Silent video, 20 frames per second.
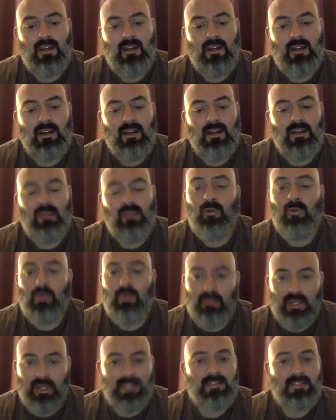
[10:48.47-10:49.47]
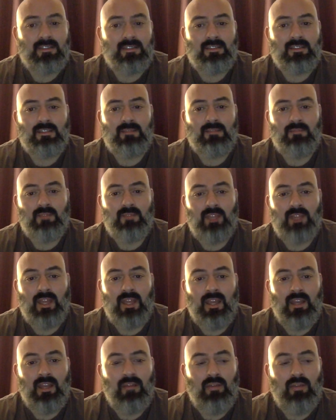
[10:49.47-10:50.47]
All the best,
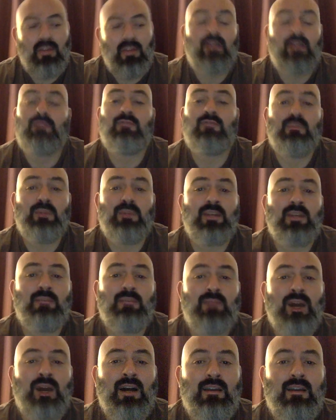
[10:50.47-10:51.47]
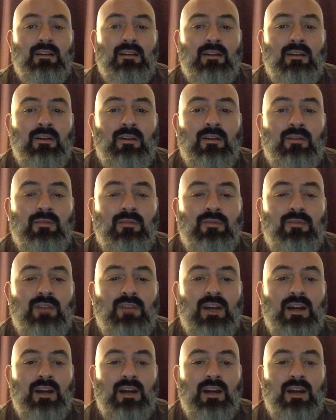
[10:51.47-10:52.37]
and thank you for being part of